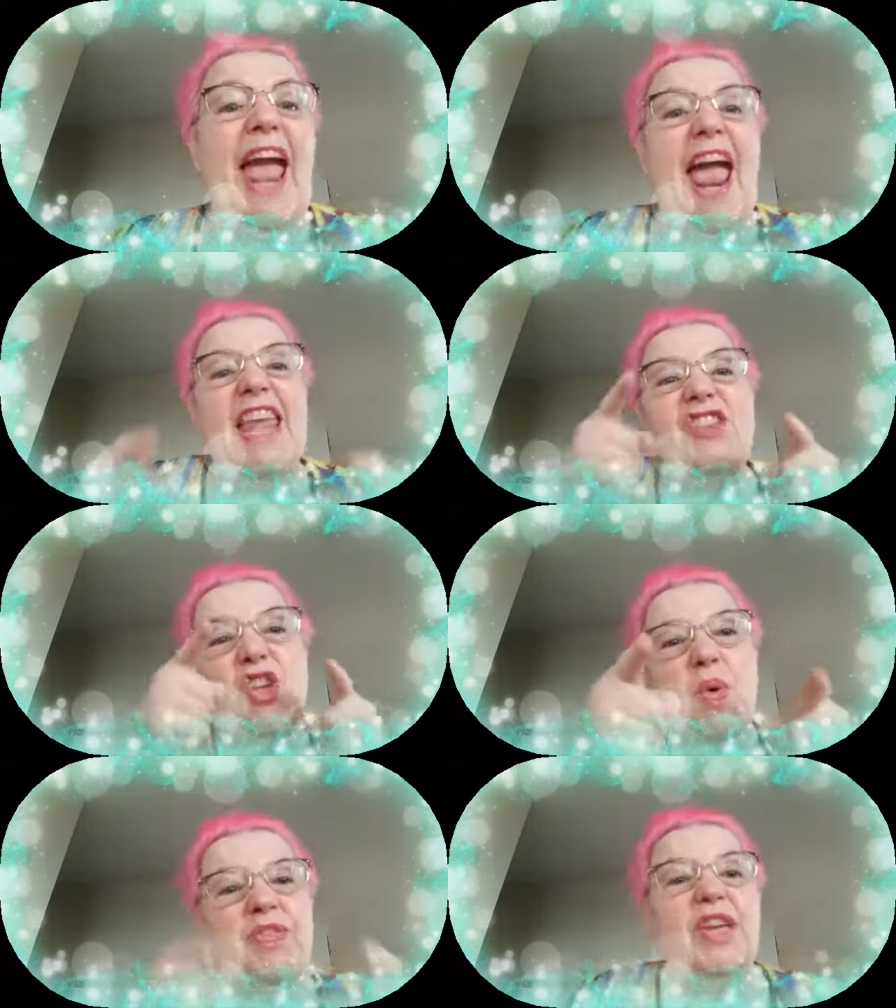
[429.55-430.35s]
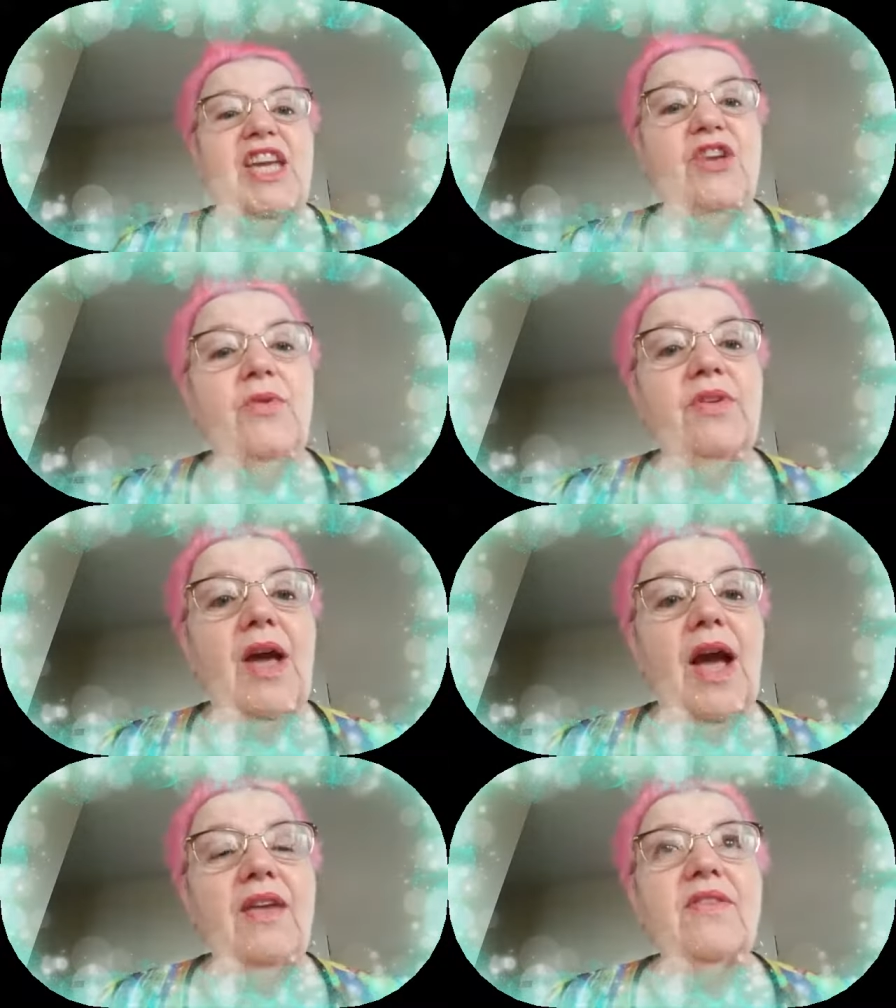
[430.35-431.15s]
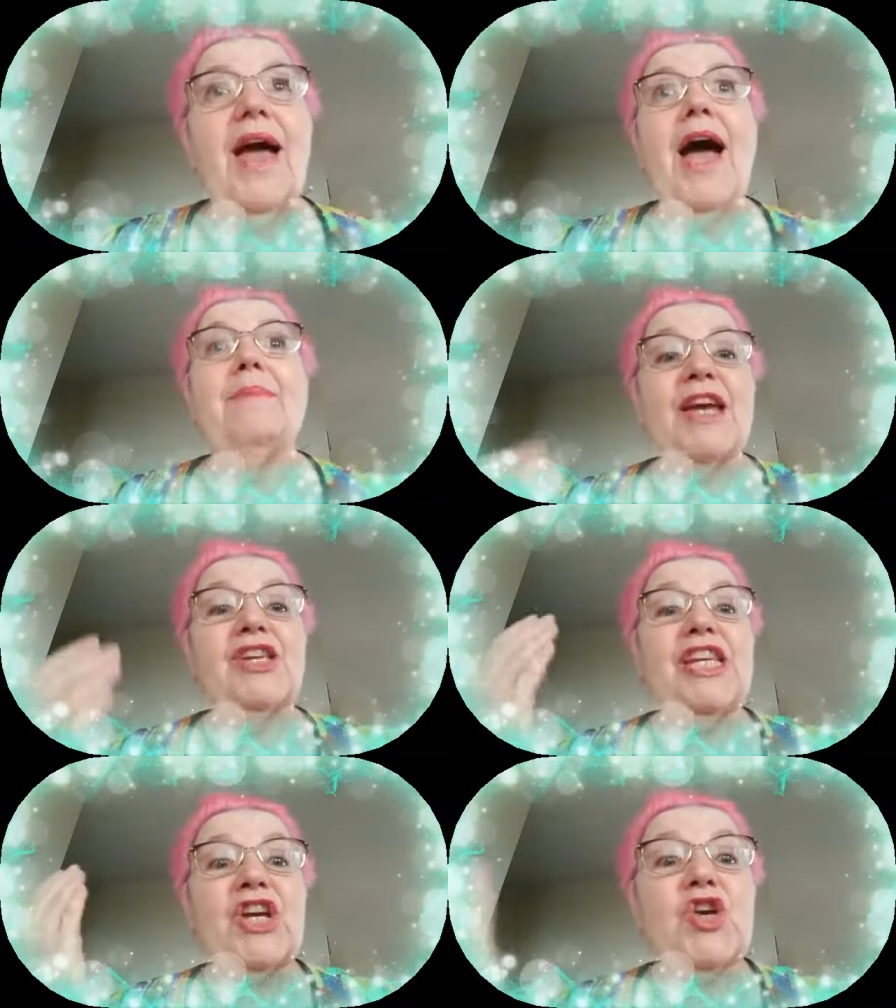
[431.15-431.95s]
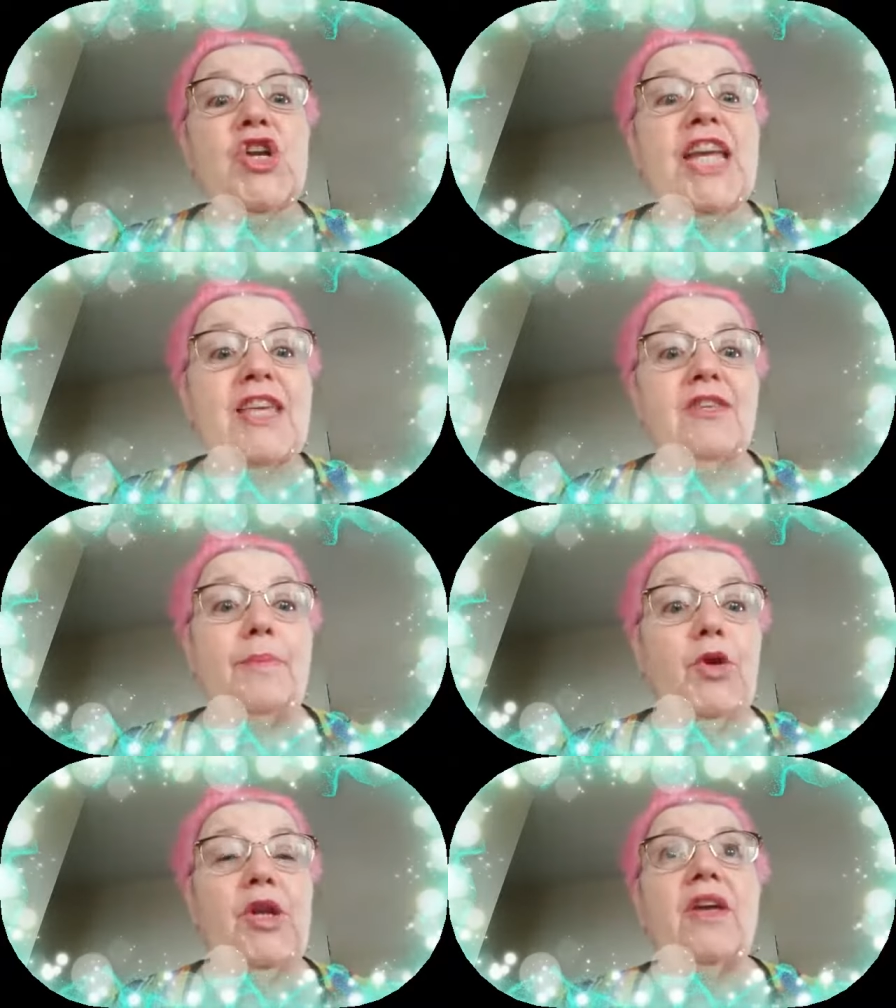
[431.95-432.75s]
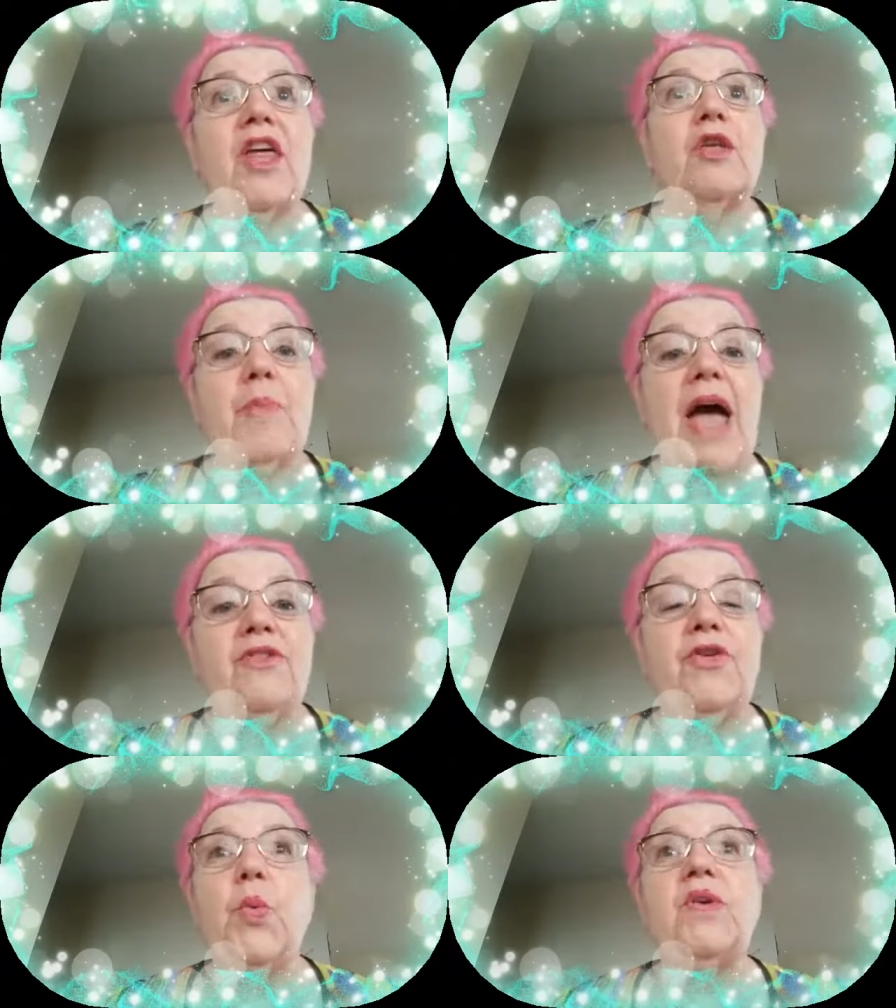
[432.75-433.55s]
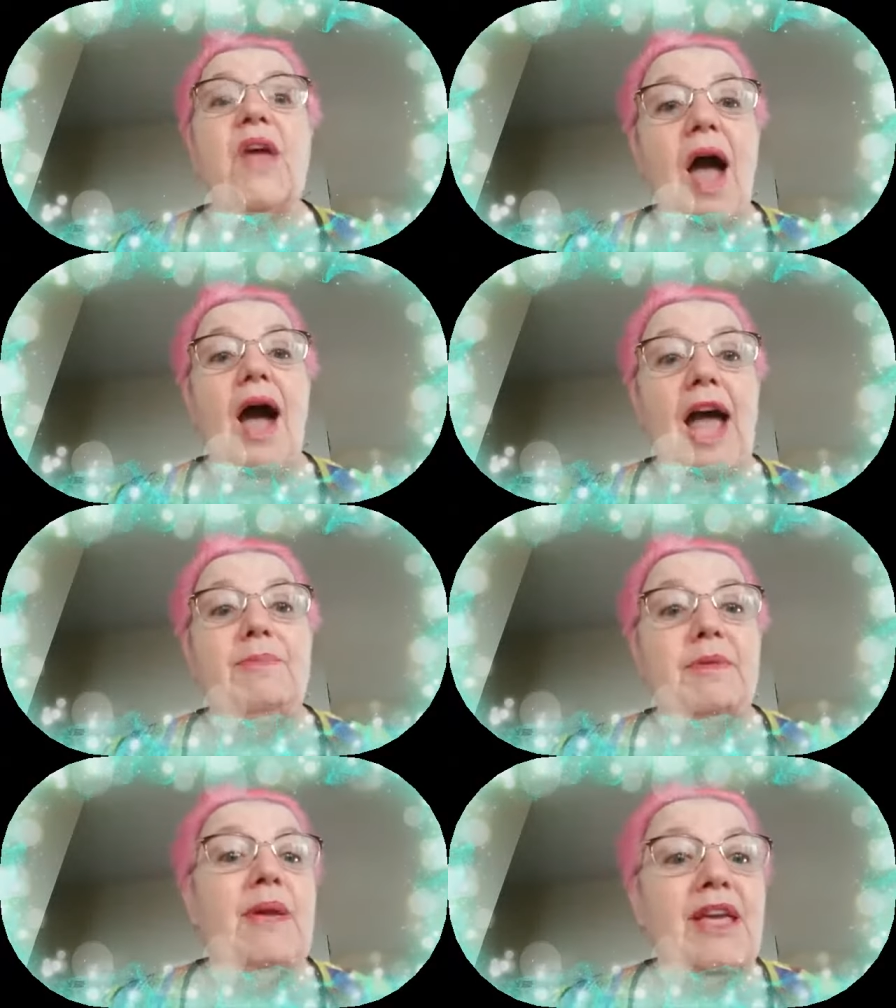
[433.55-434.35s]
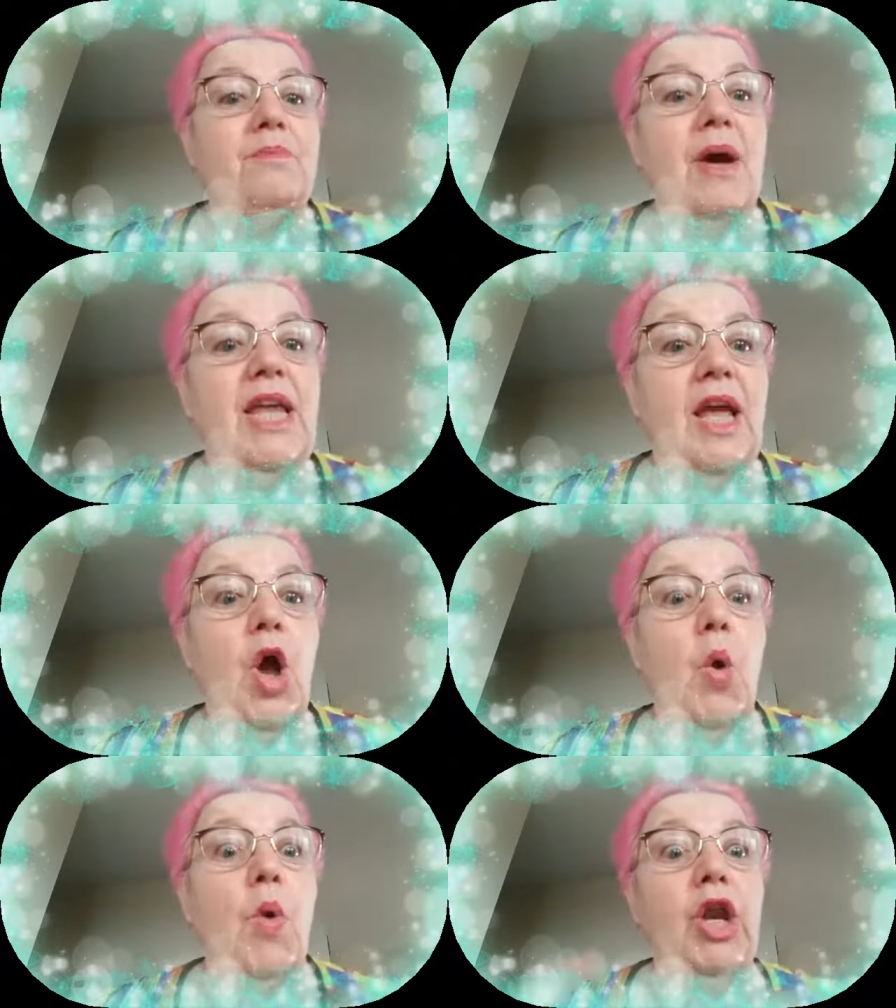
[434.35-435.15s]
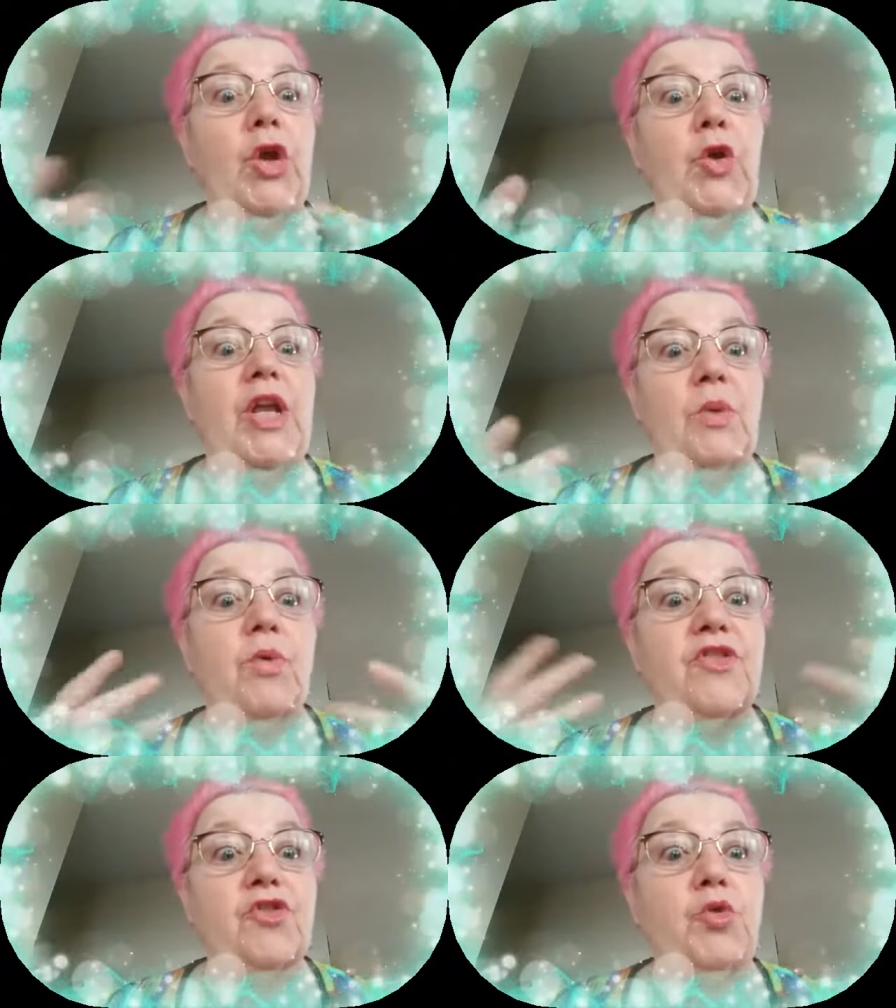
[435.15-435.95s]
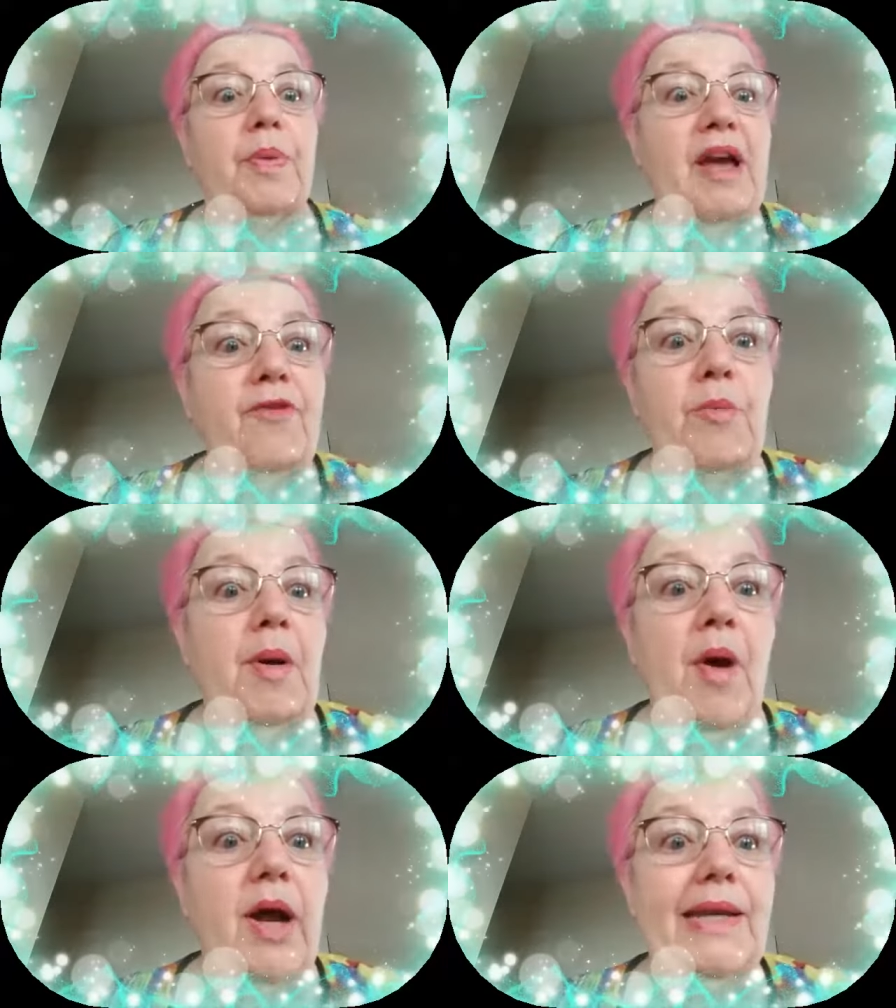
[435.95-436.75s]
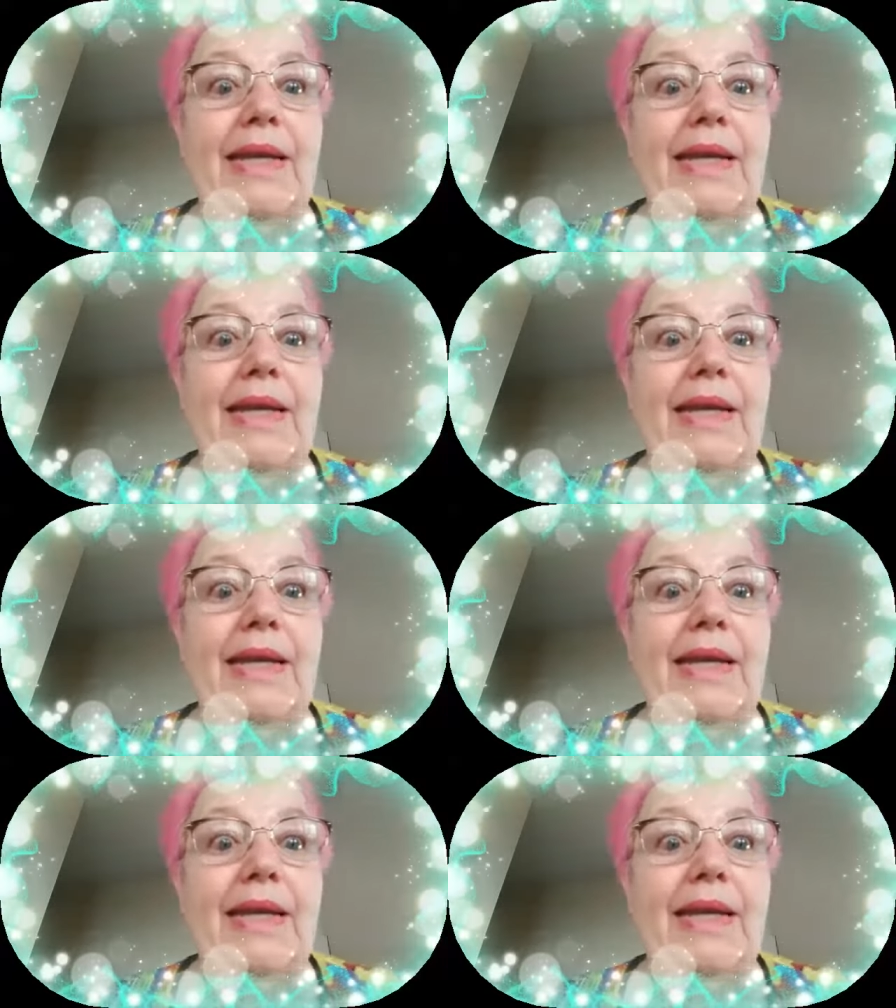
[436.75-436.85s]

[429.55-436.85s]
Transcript: And you know what the kicker is, guys? I'm actually earning as I'm learning. This past few weeks, I've been making money while learning with this new platform I'm on.